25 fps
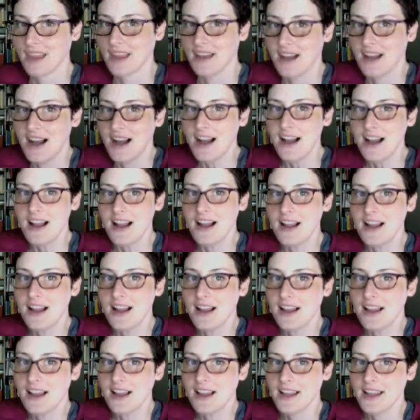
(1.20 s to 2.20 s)

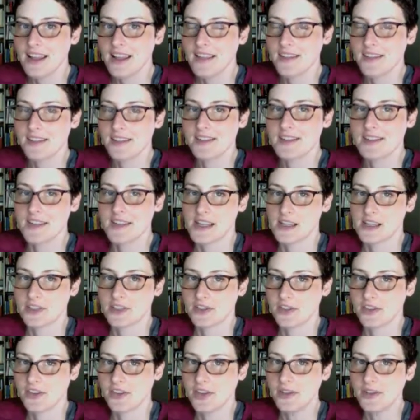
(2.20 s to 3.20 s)
Hi, this is
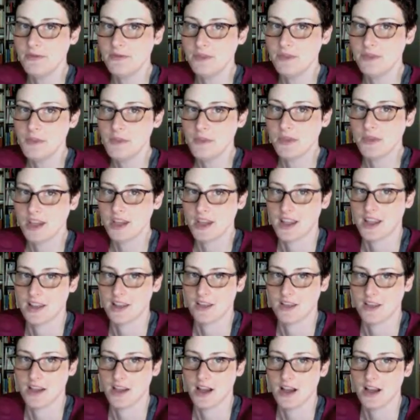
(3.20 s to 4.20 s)
Angela from Knit
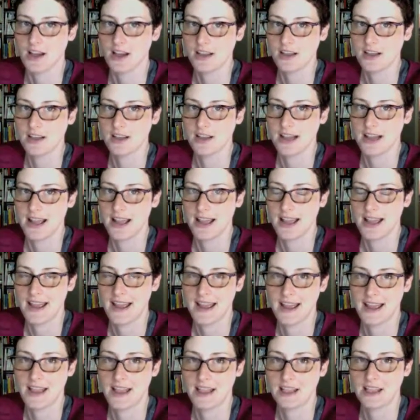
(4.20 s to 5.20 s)
Luck,
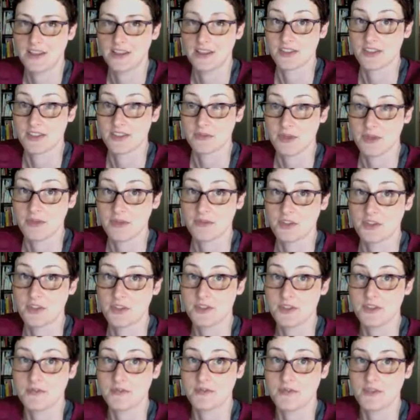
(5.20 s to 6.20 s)
and this is my
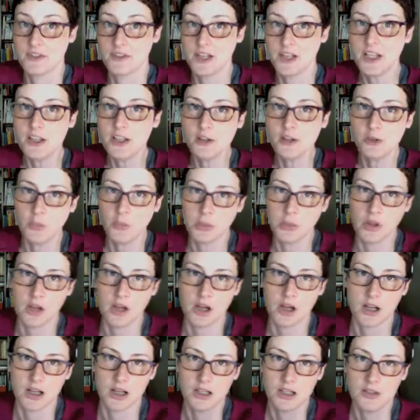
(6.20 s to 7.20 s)
first video
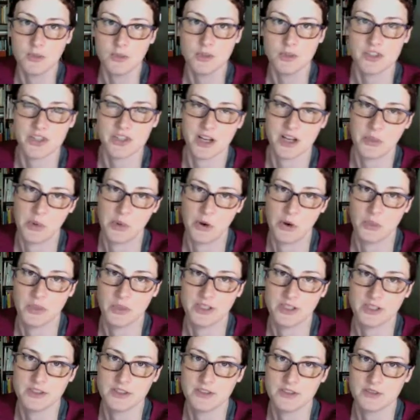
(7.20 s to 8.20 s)
blog, which I'm
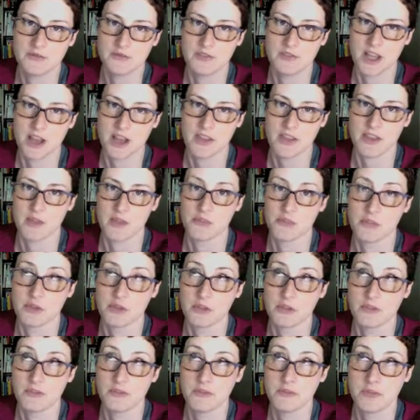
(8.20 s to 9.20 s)
hoping to do now that
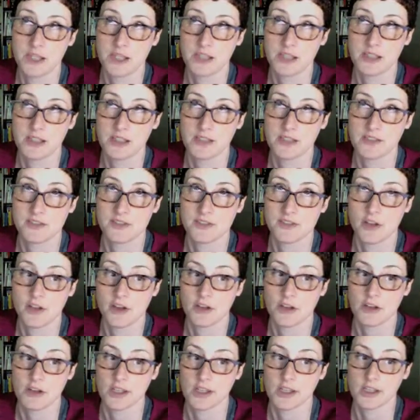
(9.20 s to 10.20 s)
both of my kids are
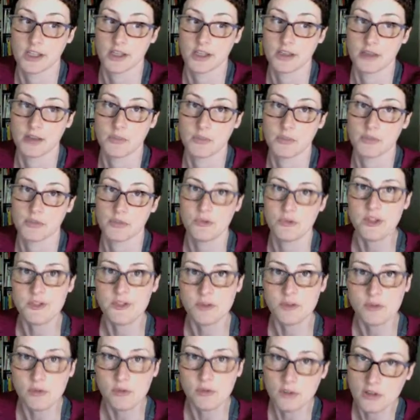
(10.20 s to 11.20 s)
in
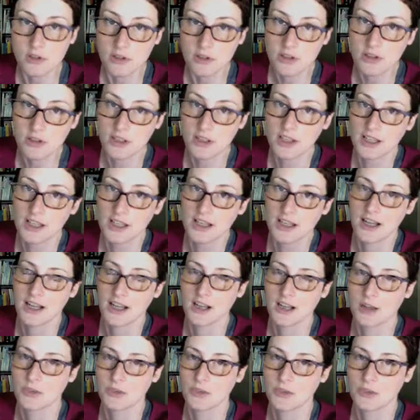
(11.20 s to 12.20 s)
preschool a
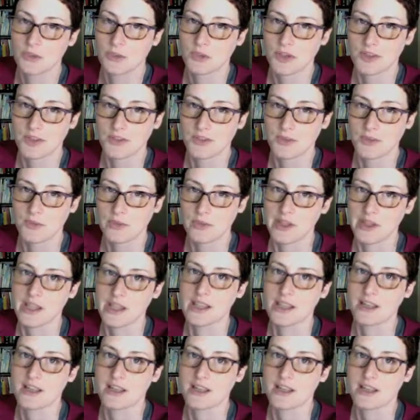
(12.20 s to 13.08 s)
couple mornings a week.